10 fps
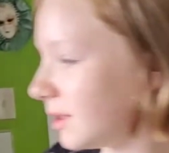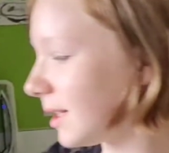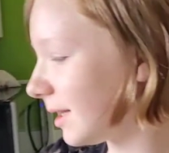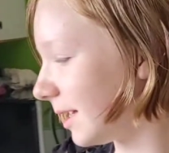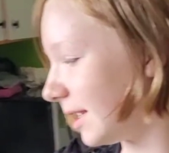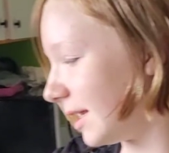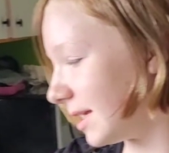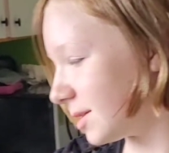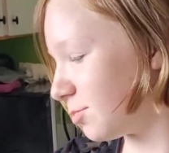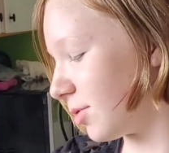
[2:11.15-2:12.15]
cleaning
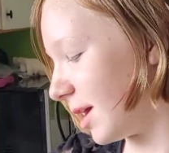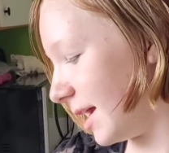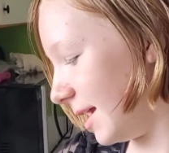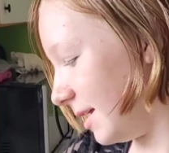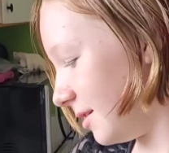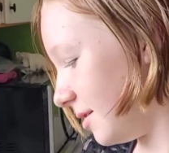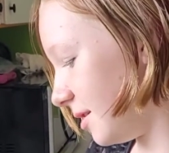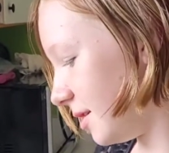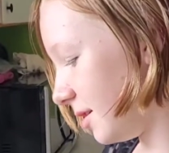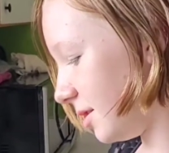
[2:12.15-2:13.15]
spray,
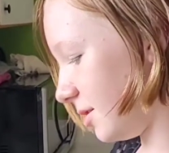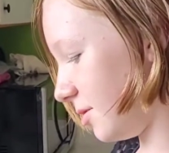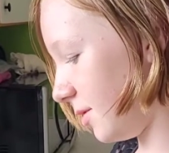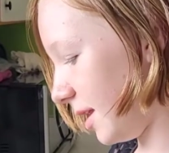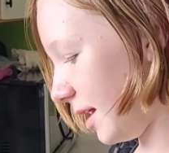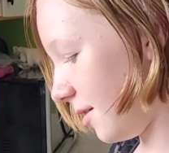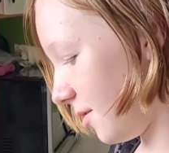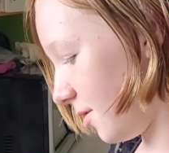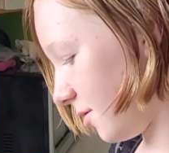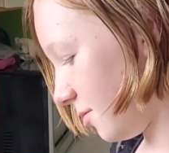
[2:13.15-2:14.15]
so
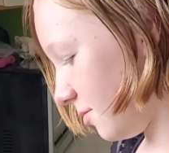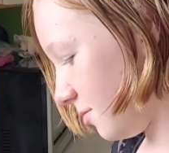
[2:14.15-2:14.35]
they're